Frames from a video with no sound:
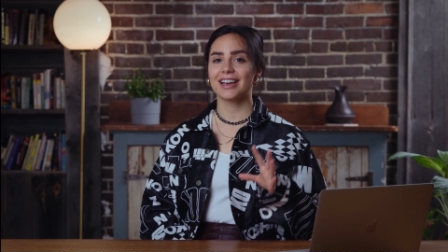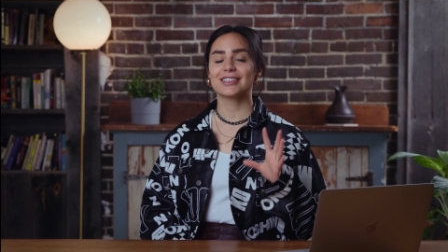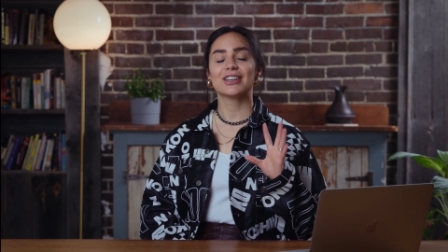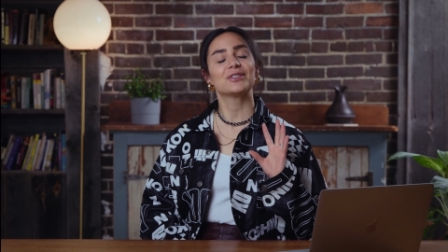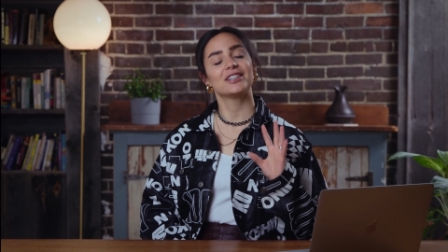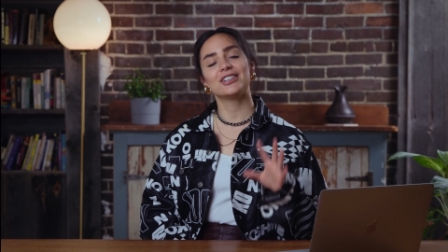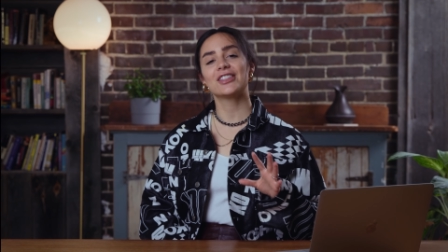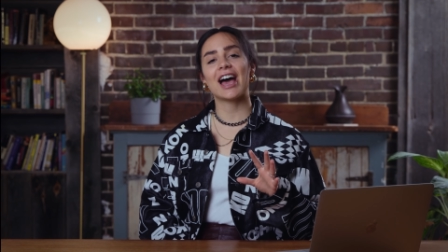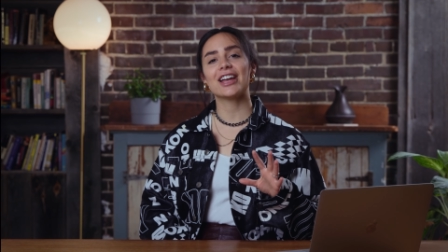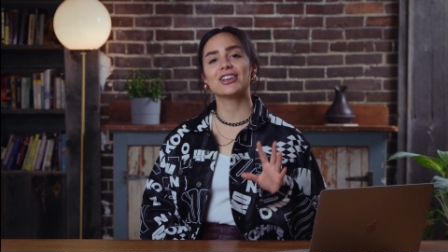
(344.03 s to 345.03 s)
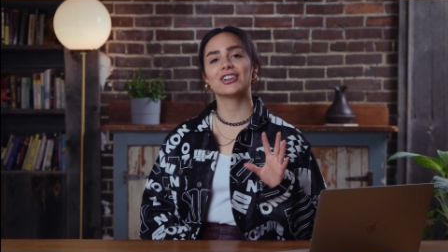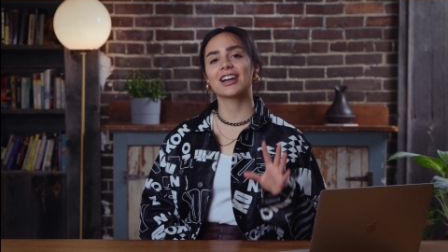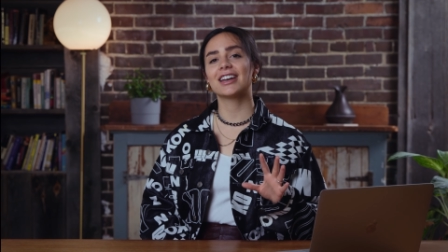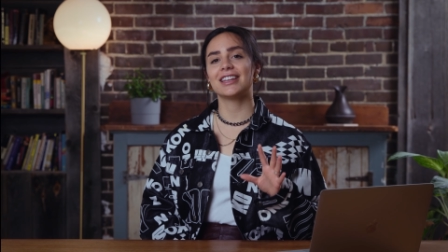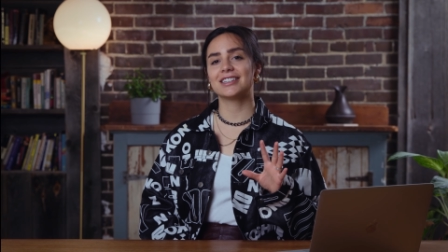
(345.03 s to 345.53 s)
So to do that, you're
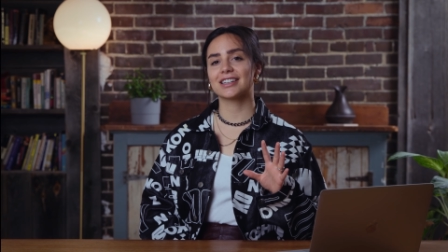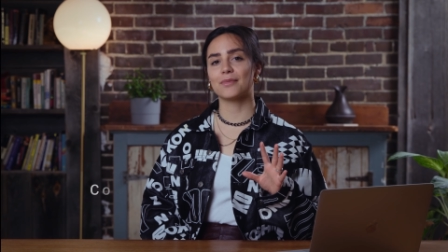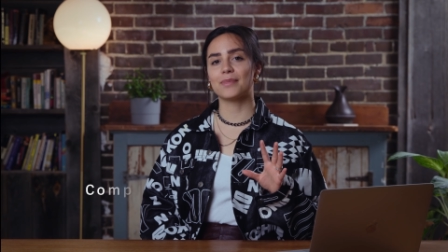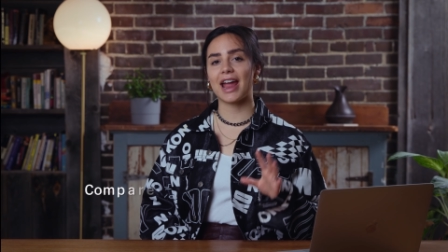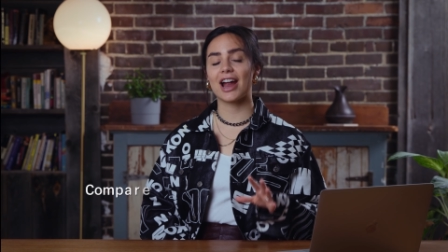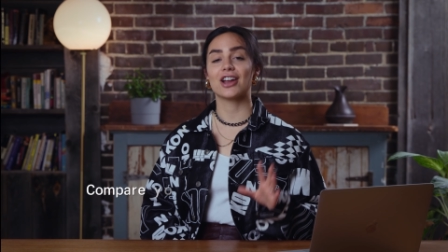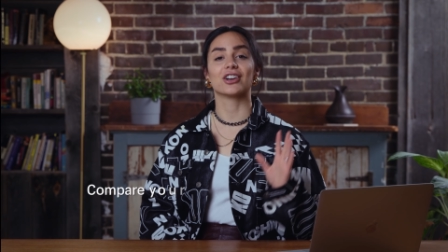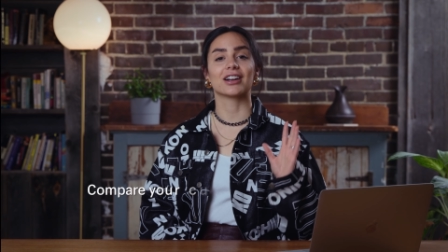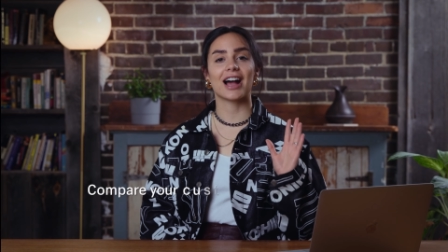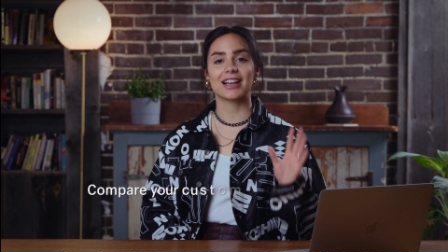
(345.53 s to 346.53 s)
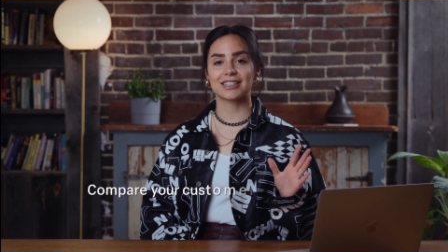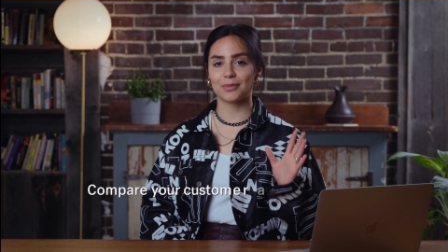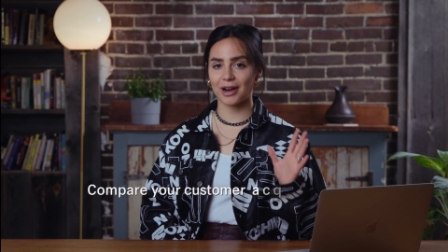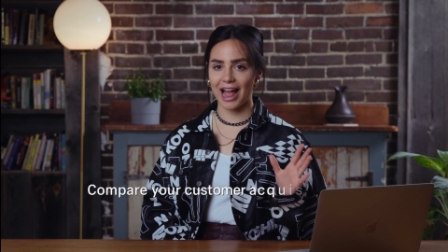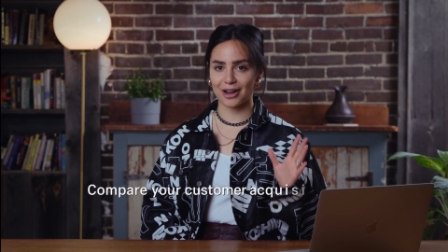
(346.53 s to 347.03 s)
gonna need to compare your
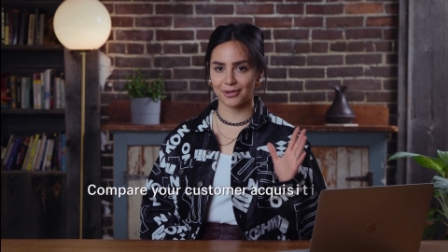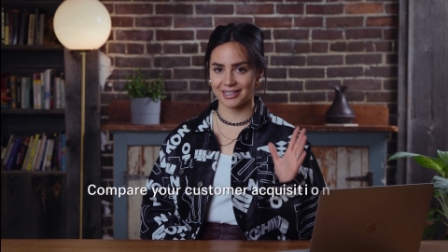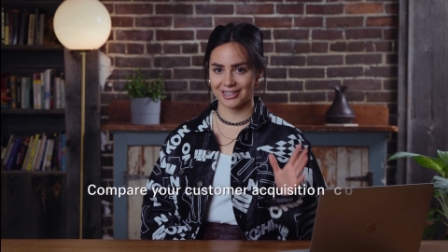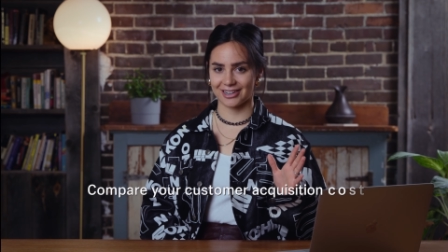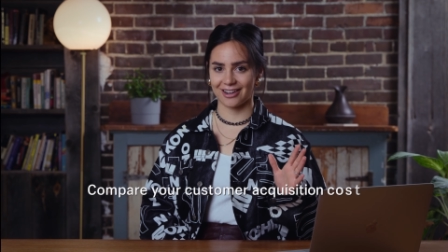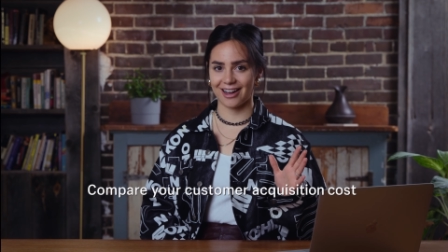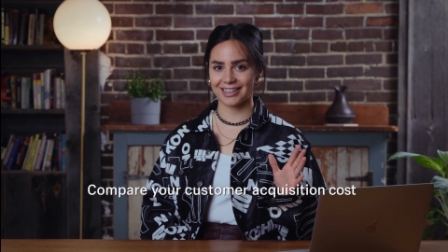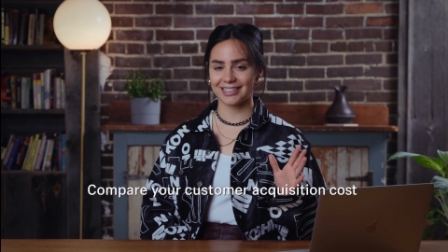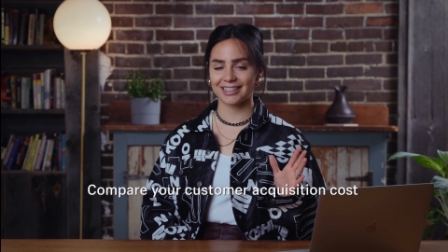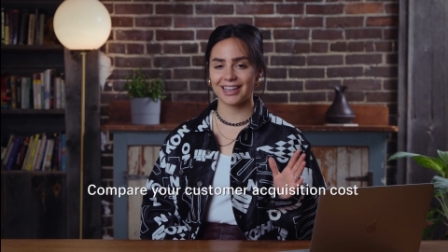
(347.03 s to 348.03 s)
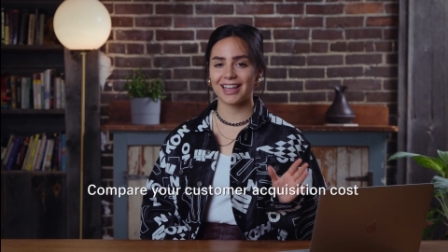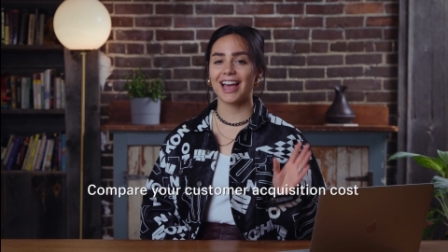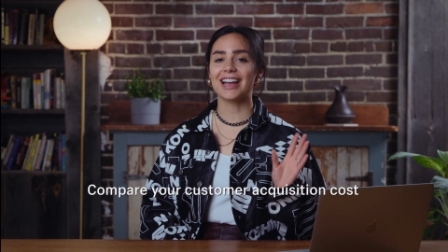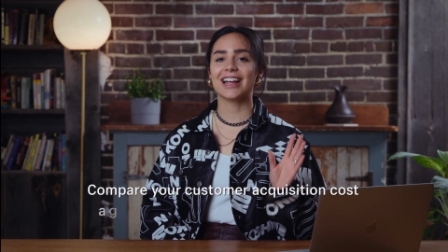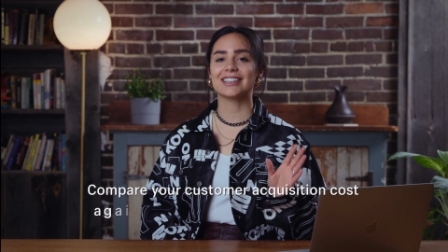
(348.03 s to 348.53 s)
customer acquisition cost
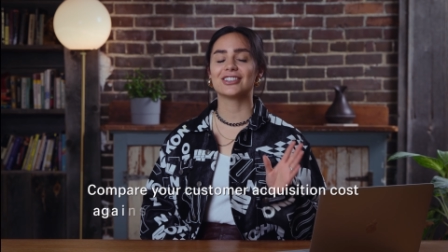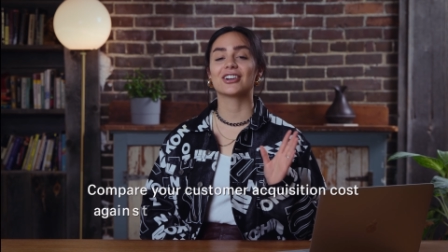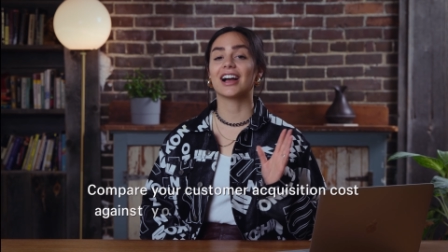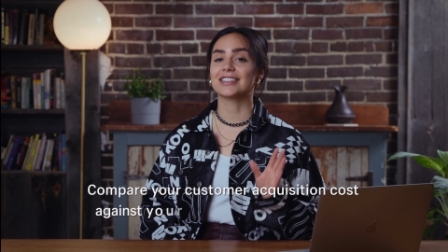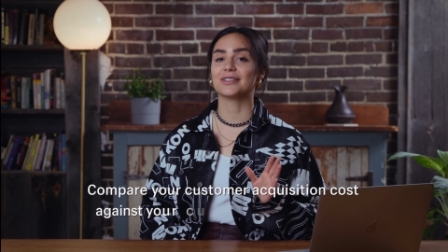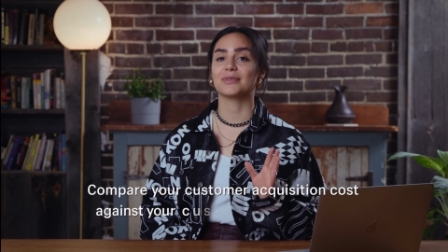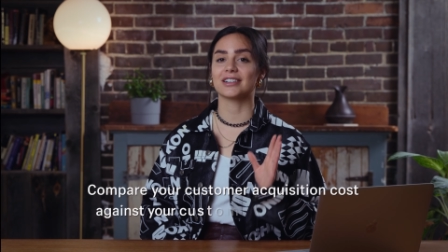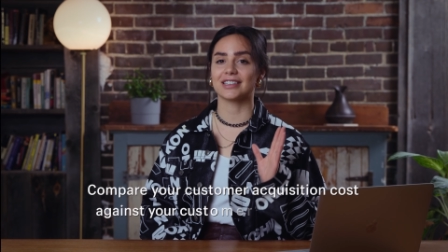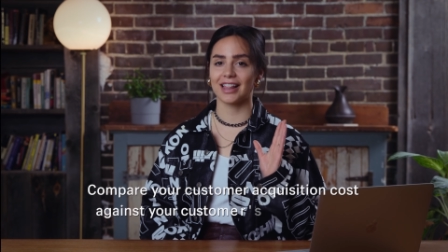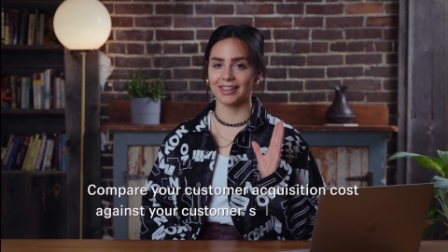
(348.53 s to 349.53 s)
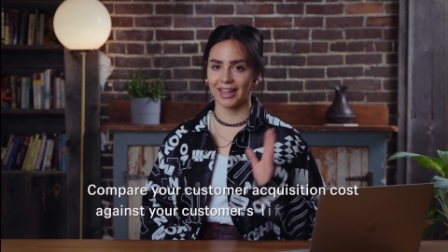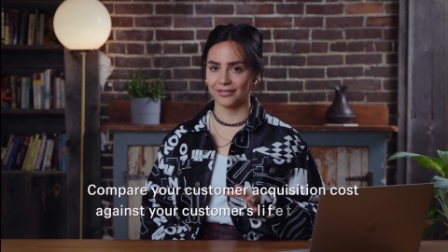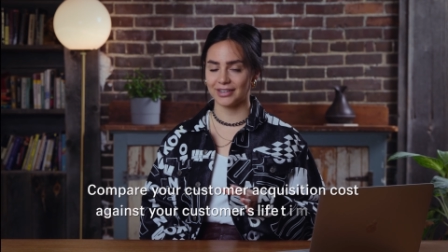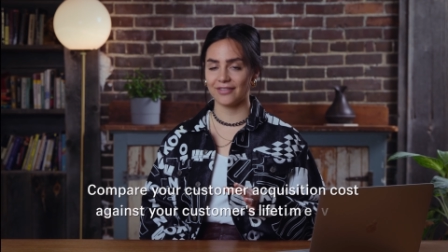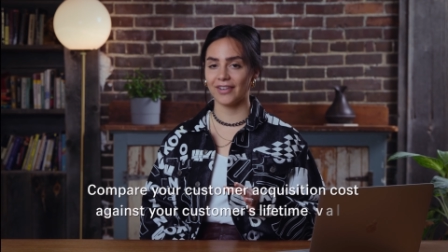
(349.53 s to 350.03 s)
against your customer's
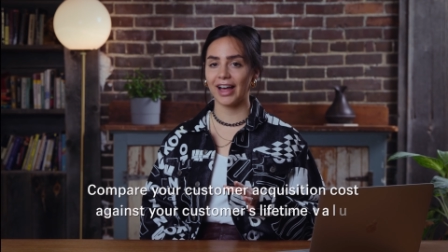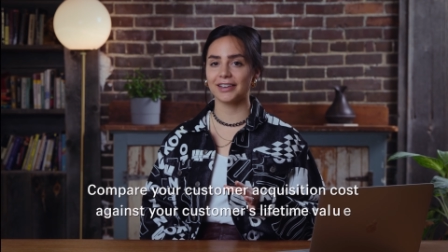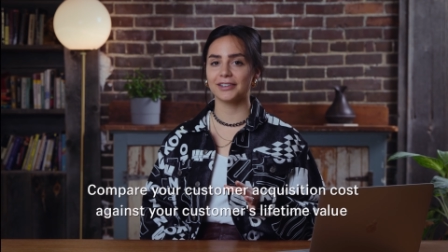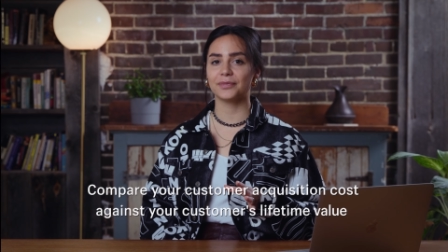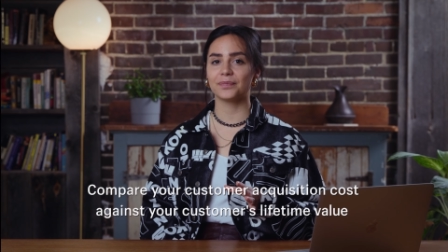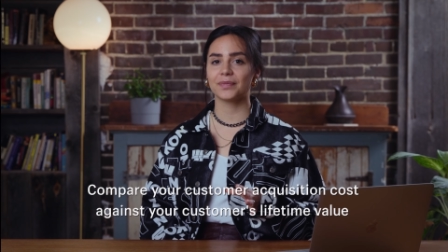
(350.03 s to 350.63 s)
lifetime value.